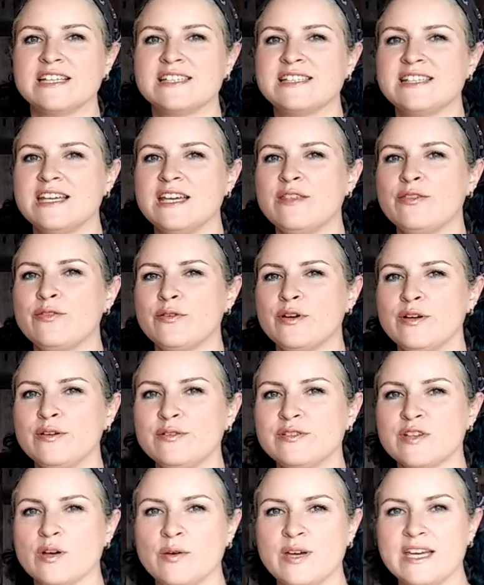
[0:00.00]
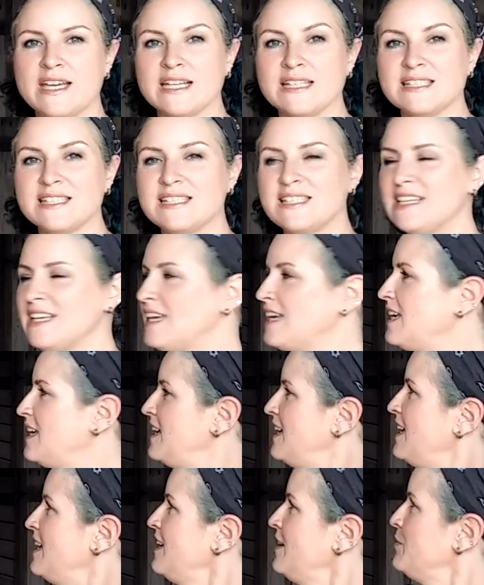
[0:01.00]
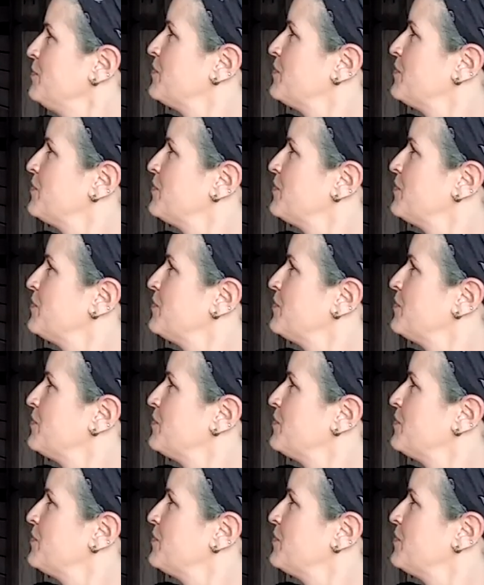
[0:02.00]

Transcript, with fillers: is see-through so he can see,